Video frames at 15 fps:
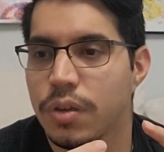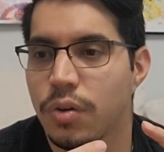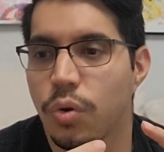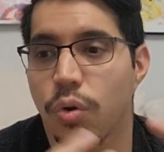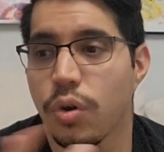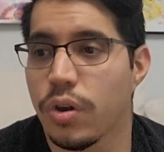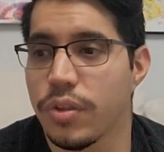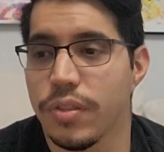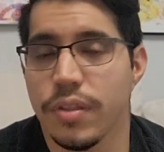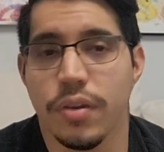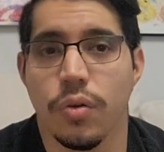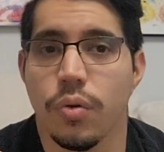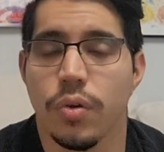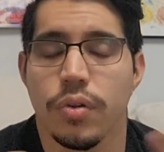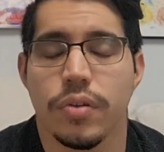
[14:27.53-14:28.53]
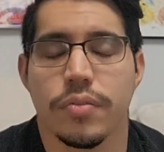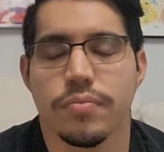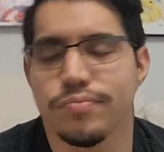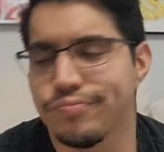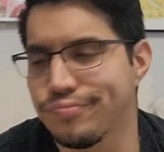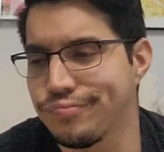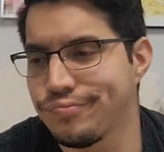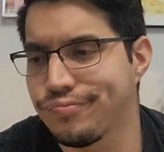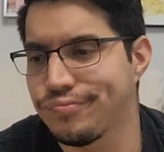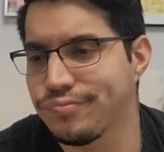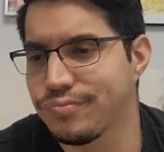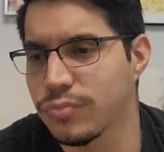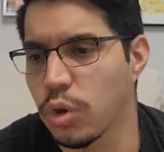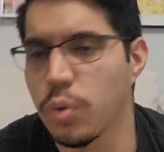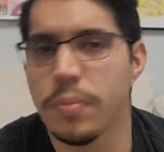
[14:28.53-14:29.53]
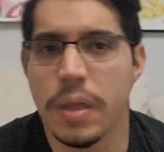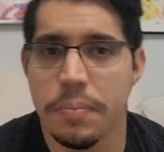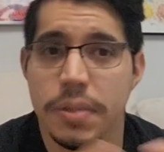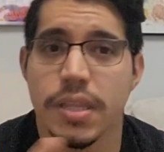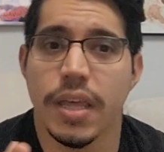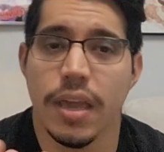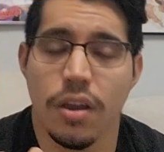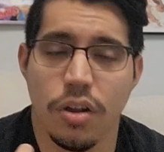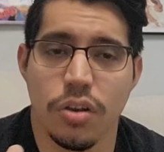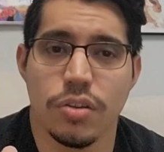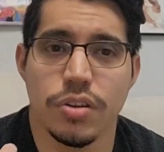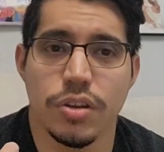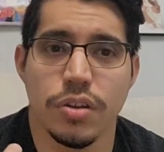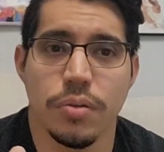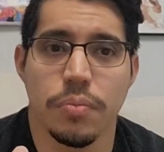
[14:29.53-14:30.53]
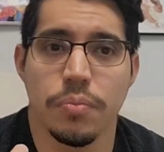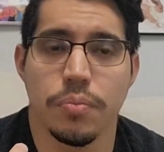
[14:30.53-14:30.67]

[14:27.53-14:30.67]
Or maybe they are